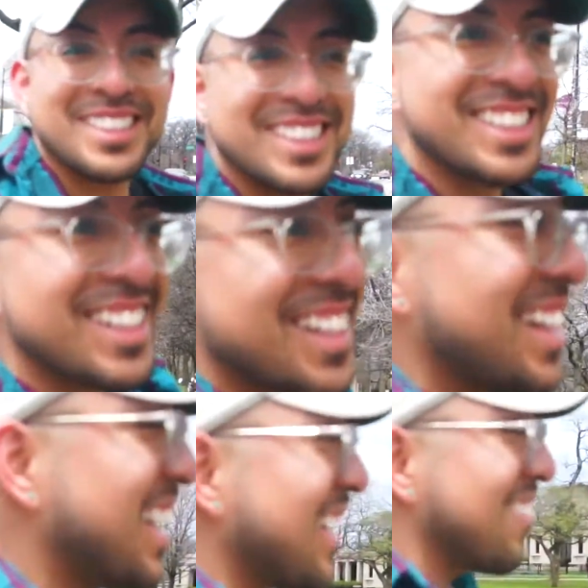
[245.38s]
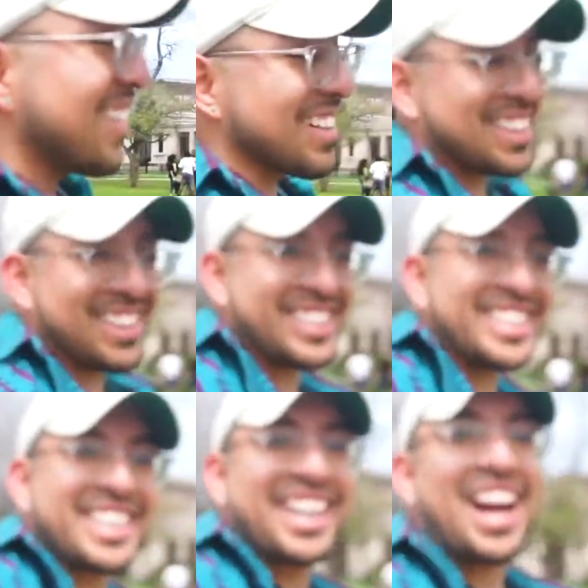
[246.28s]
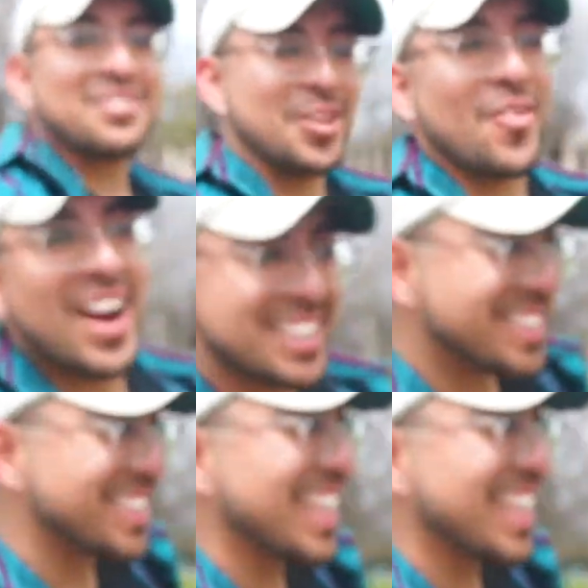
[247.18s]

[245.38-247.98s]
like, does this kid have Tourette's?